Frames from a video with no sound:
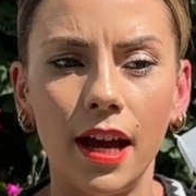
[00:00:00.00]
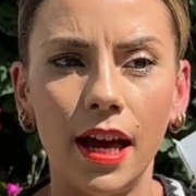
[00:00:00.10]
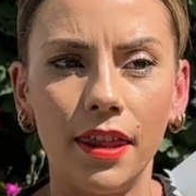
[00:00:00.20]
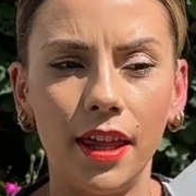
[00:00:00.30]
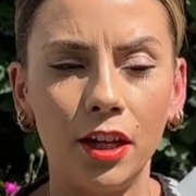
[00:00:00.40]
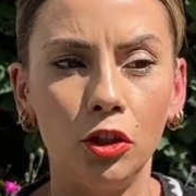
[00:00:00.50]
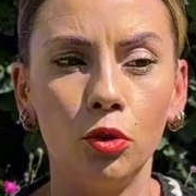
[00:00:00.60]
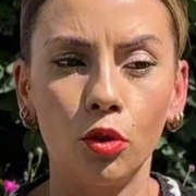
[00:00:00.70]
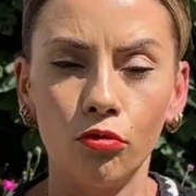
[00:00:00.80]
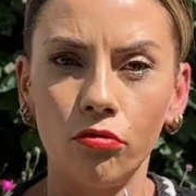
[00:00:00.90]
and then you
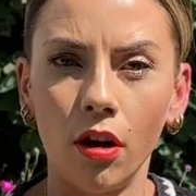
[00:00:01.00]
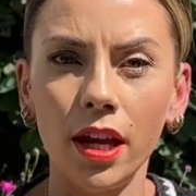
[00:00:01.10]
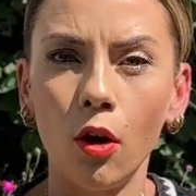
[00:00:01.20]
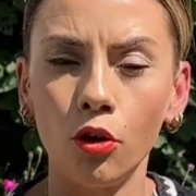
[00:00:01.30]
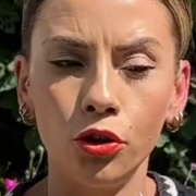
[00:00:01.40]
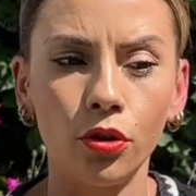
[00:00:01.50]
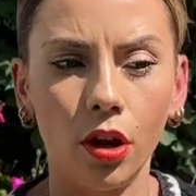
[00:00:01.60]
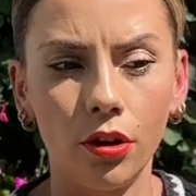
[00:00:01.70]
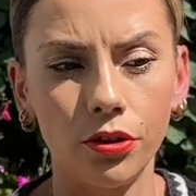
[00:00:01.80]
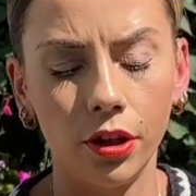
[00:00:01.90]
can write on your
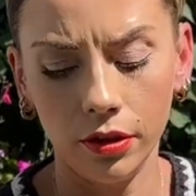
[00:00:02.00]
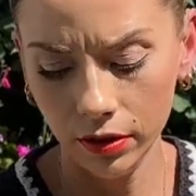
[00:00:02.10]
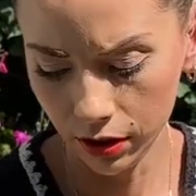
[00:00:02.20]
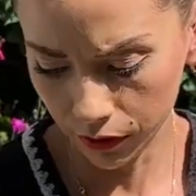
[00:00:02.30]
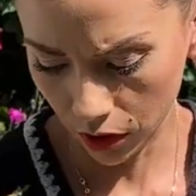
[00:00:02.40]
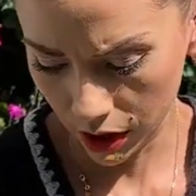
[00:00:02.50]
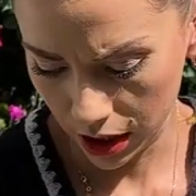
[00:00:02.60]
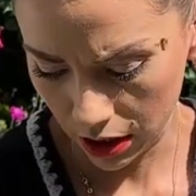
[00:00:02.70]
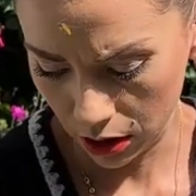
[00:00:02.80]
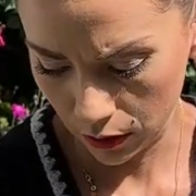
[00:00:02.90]
carton the
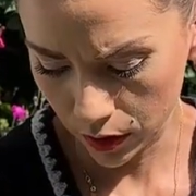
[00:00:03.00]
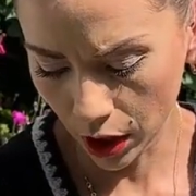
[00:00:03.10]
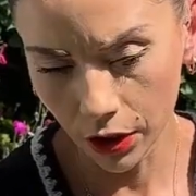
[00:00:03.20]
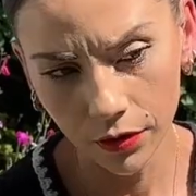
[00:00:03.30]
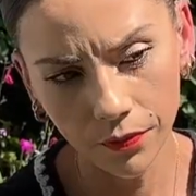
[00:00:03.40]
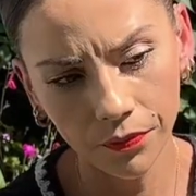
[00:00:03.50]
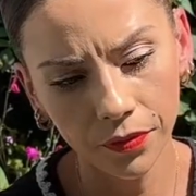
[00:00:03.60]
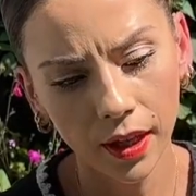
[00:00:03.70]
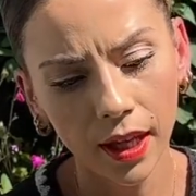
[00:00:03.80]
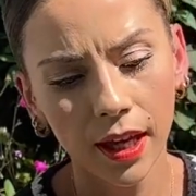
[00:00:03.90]
variety that you've sown,
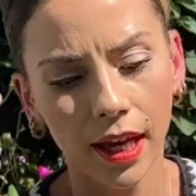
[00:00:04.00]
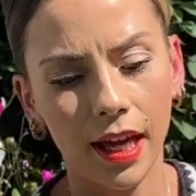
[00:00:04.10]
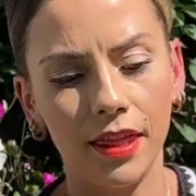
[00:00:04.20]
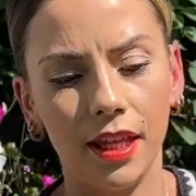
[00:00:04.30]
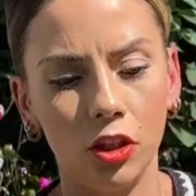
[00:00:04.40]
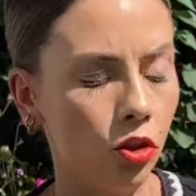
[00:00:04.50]
and then